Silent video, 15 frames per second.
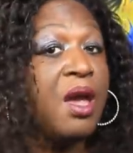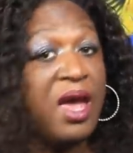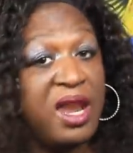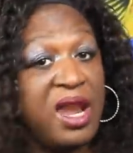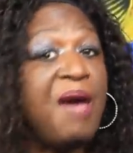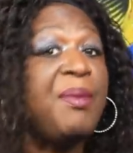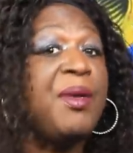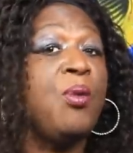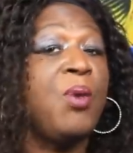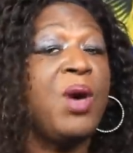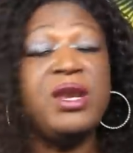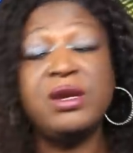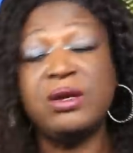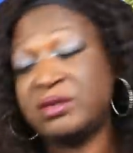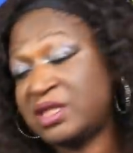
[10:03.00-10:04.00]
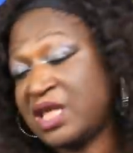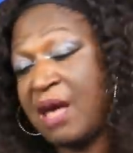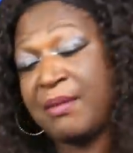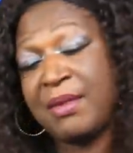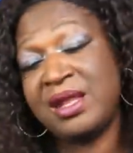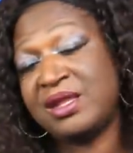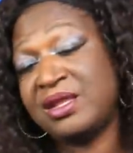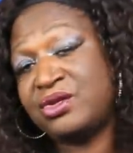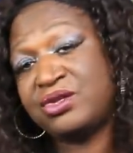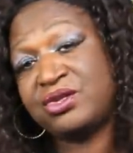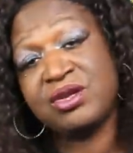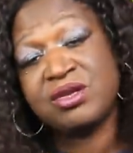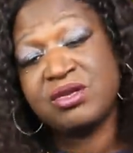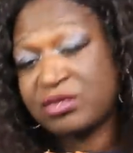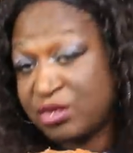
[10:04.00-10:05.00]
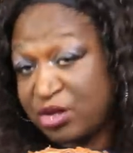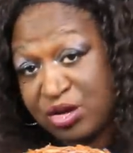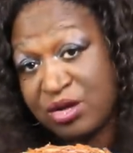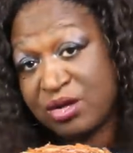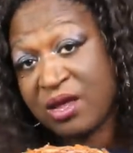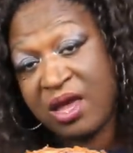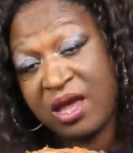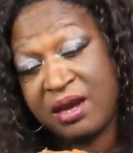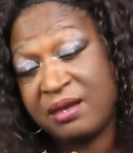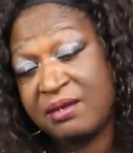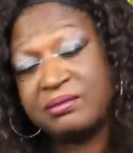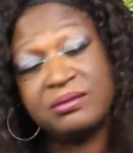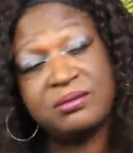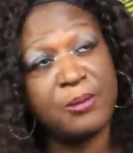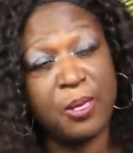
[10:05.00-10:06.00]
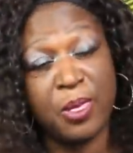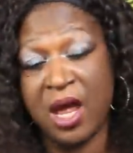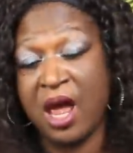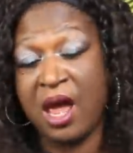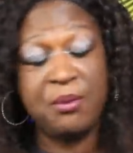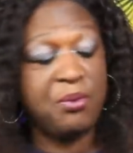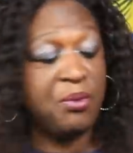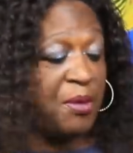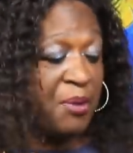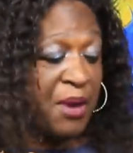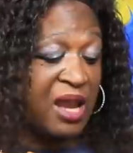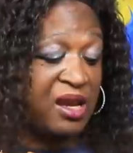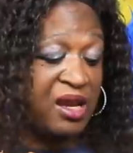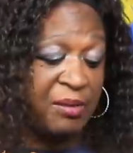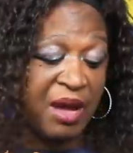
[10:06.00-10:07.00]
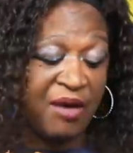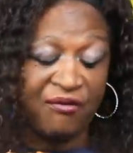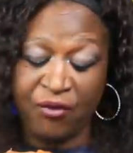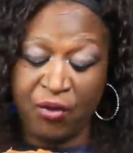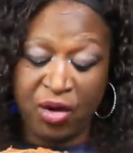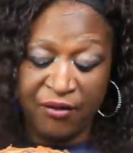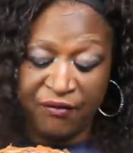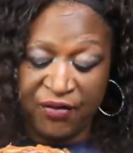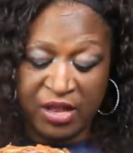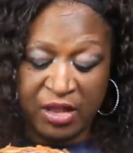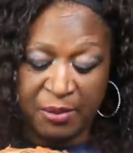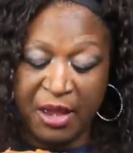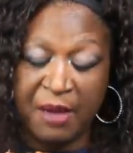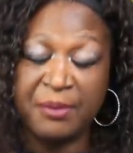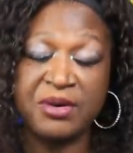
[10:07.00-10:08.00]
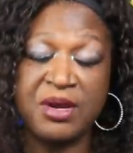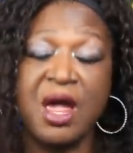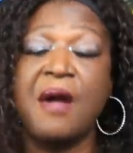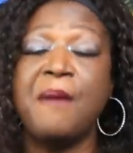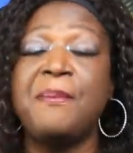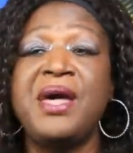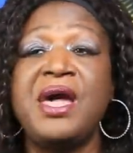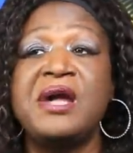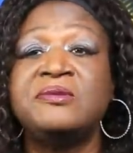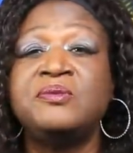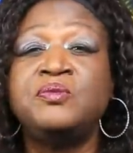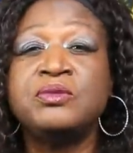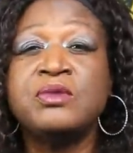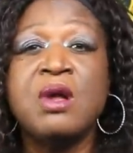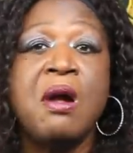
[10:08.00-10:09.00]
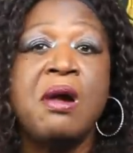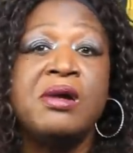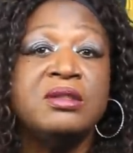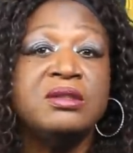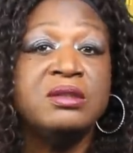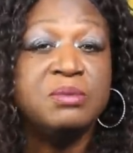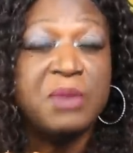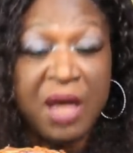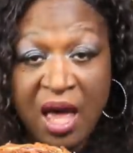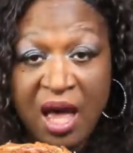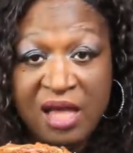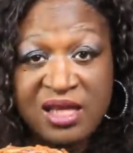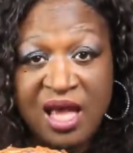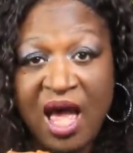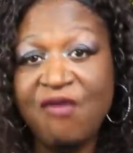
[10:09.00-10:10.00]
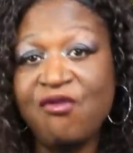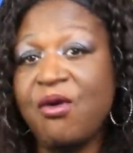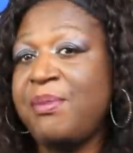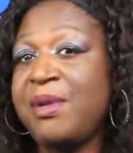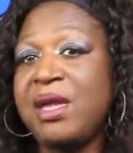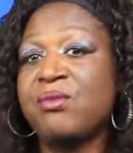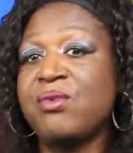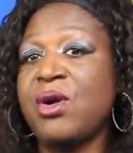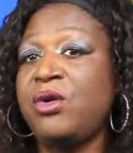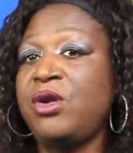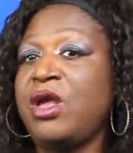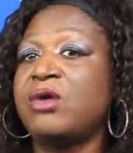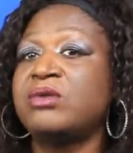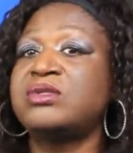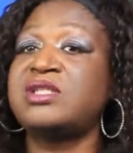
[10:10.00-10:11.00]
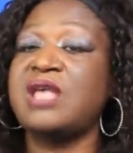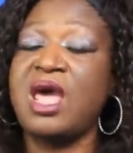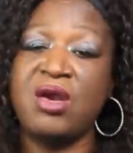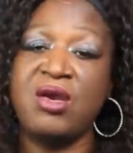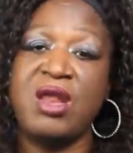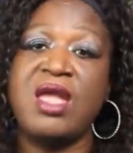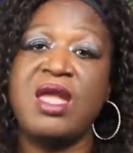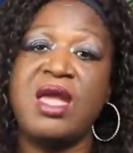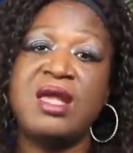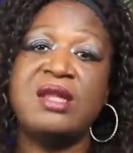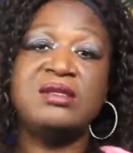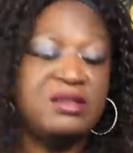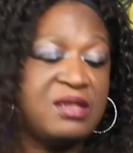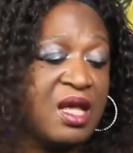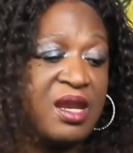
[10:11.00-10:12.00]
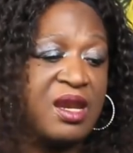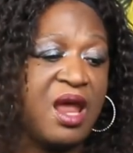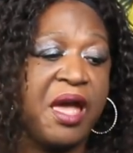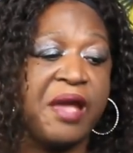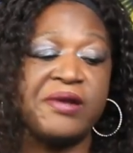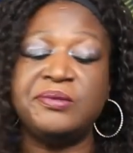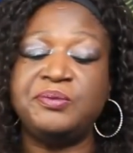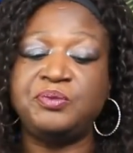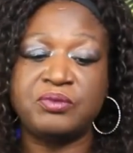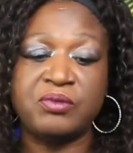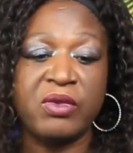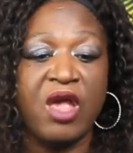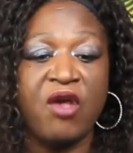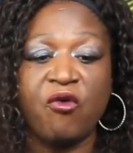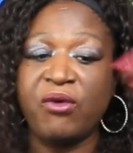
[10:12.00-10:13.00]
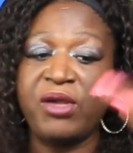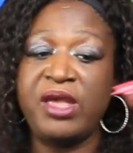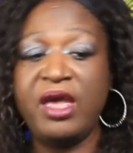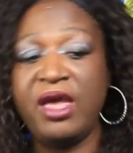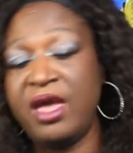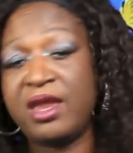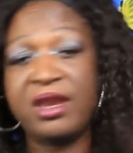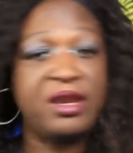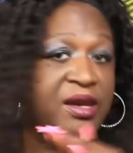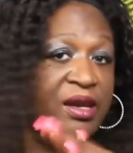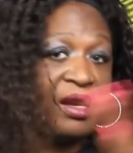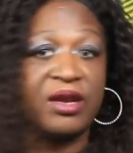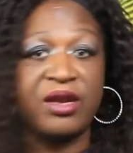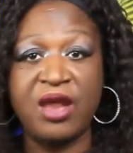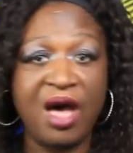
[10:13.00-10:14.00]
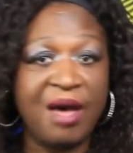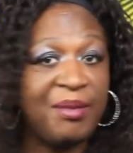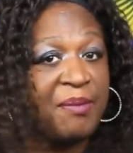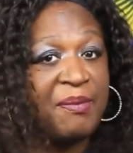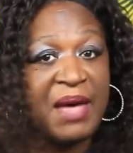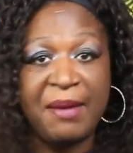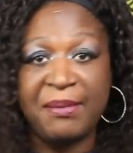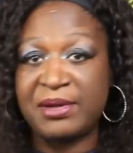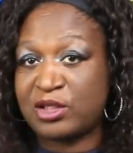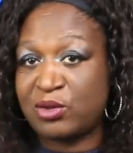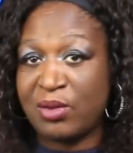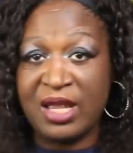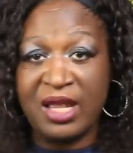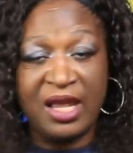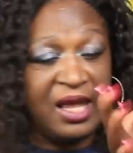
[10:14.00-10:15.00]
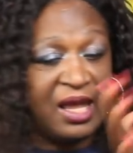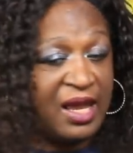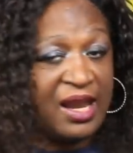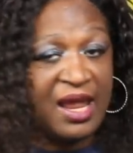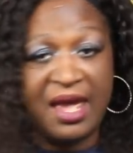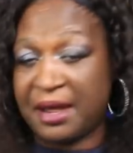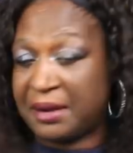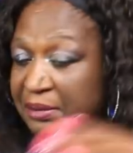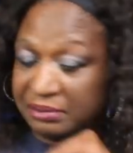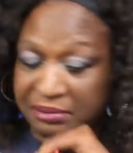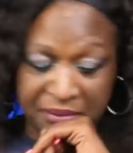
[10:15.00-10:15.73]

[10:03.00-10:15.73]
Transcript: And I've been waiting on Sam's Unleashed to get, we probably need about 40 or 50 people now. But because I have a big rodeo Saturday and Sunday, if we hit the number about between here and there,